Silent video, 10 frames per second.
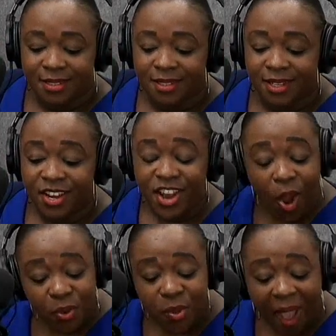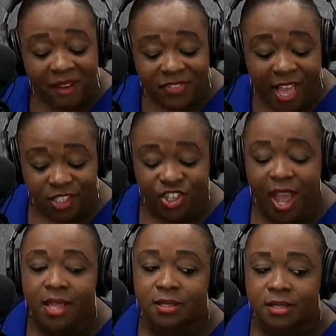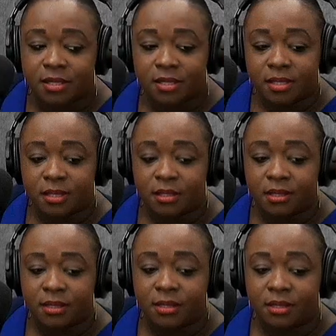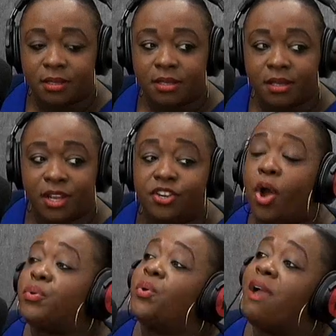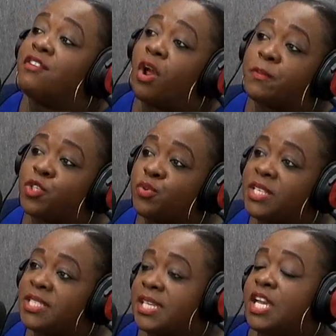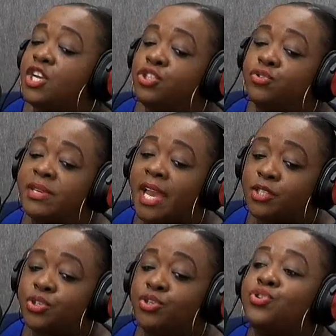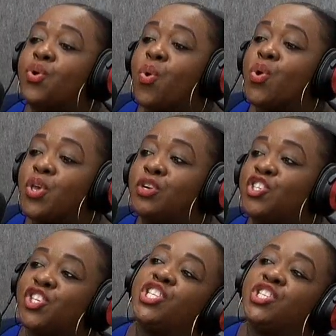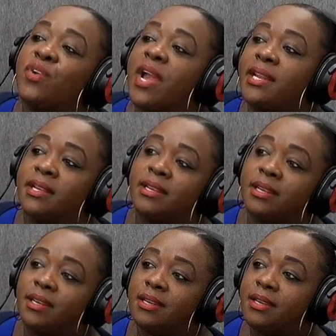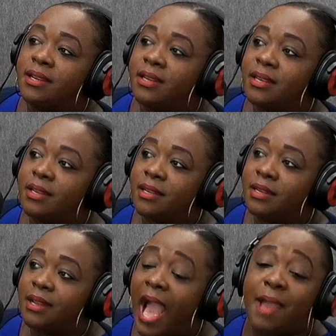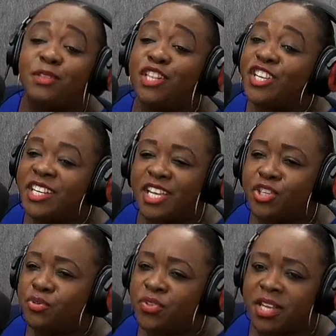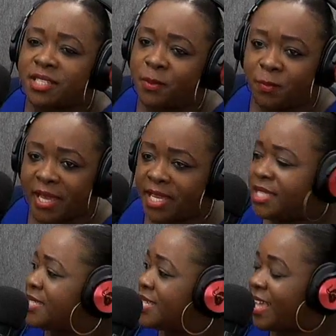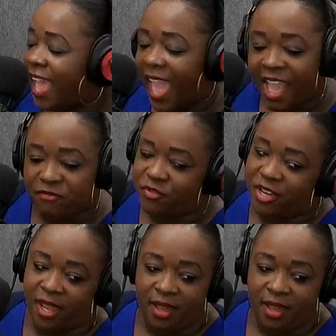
Now you have that chance. Now you have an opportunity to get to know your children. I'm learning new things about my kids every day.